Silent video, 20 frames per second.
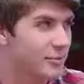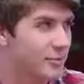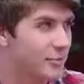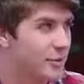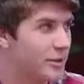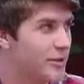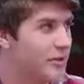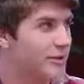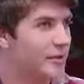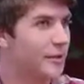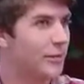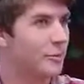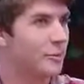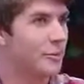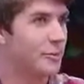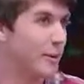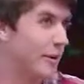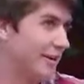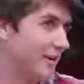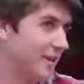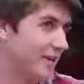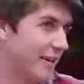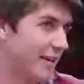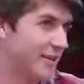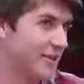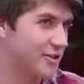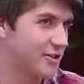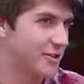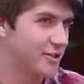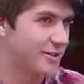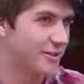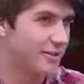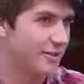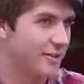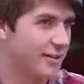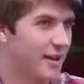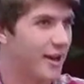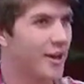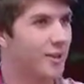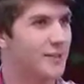completely helped me make the connection.
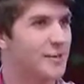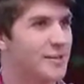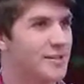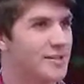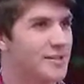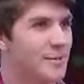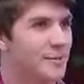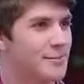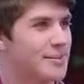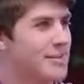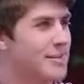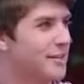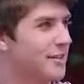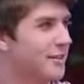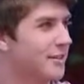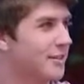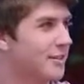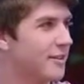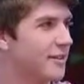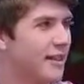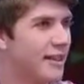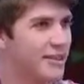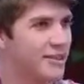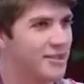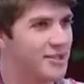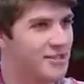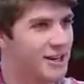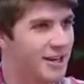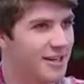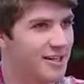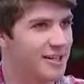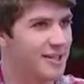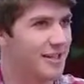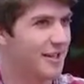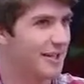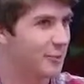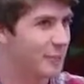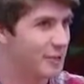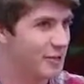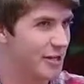I was emceeing at the Chinese
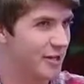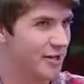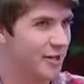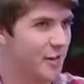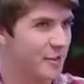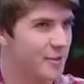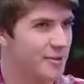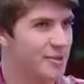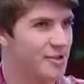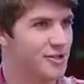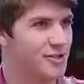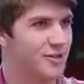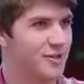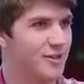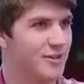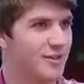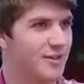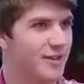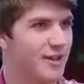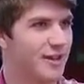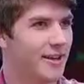Language Day competition,